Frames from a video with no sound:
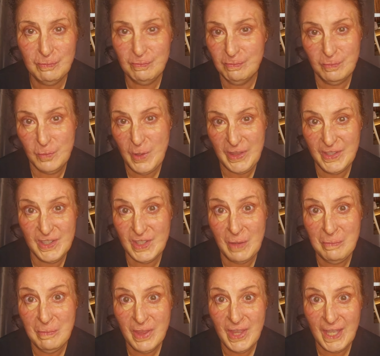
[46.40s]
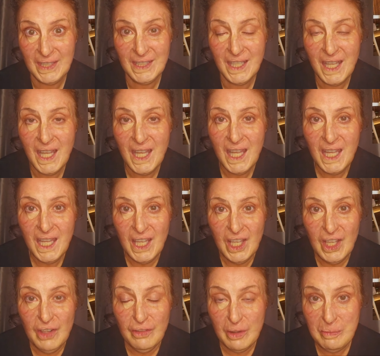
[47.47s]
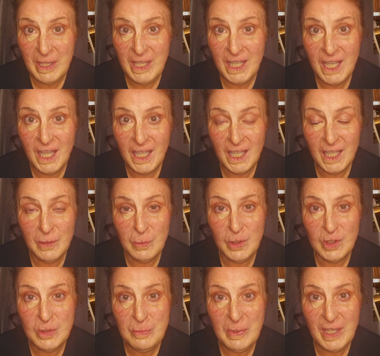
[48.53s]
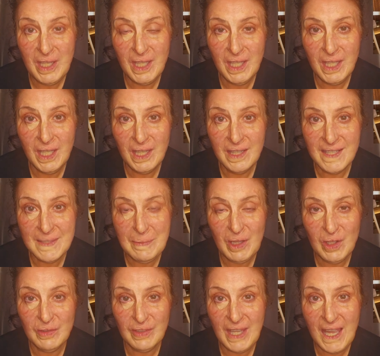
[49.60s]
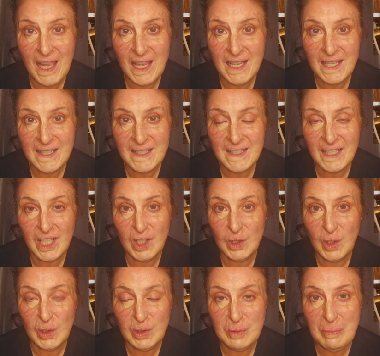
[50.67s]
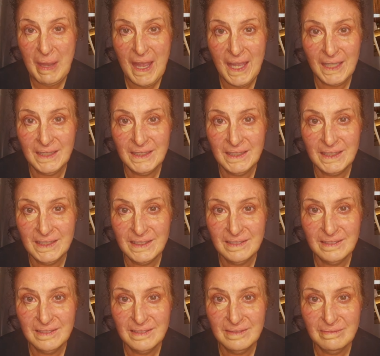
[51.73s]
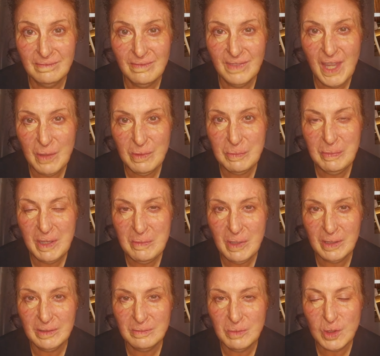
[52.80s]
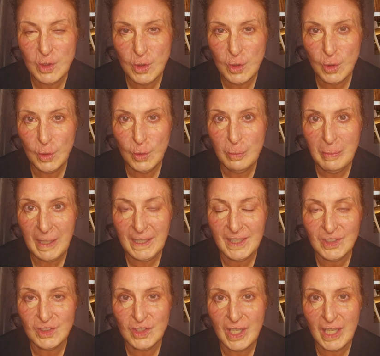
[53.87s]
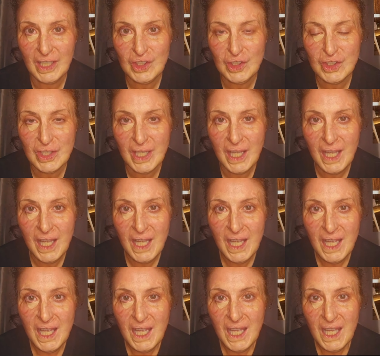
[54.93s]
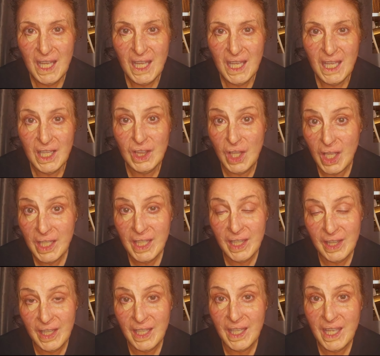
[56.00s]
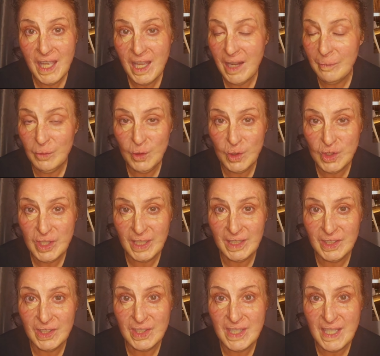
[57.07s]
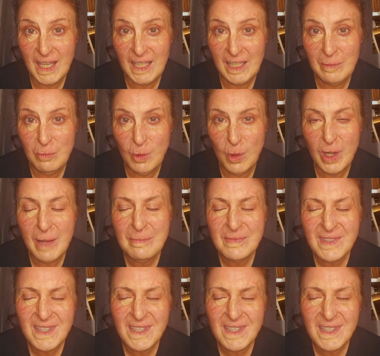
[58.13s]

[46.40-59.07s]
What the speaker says: with something. For me, it would be the smell of gas, a loud bang. That would be my two biggest triggers. Luckily, I'm not triggered anymore.